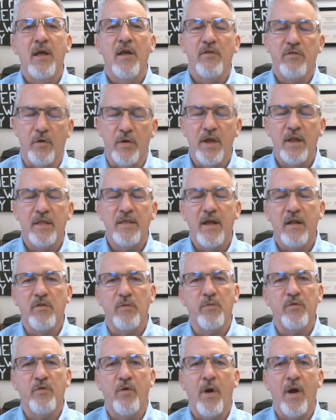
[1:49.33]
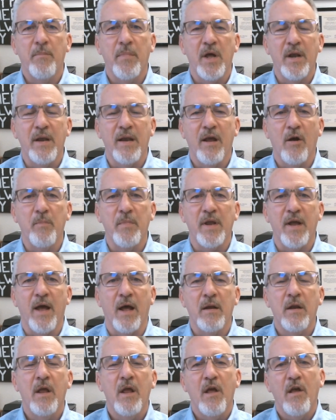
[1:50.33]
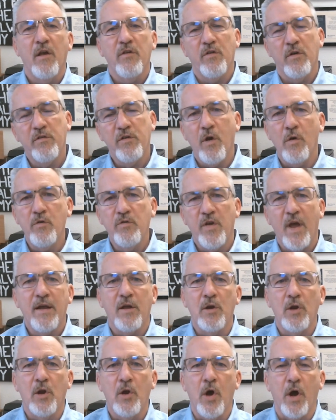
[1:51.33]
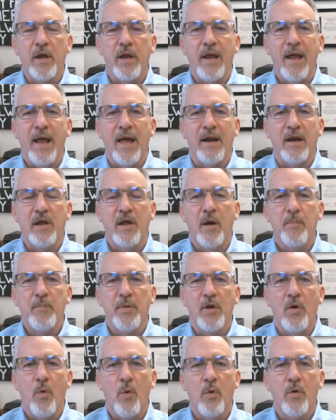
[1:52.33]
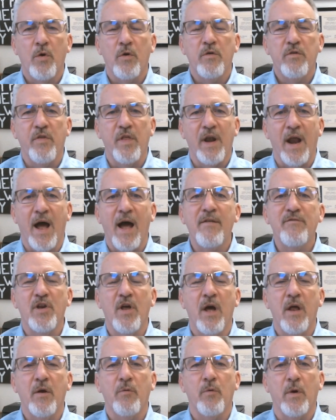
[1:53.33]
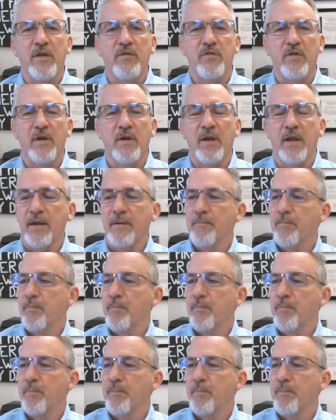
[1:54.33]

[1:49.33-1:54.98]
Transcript: So hit that subscribe button, help me out. So let's go take a look at a couple of orders that I've done recently.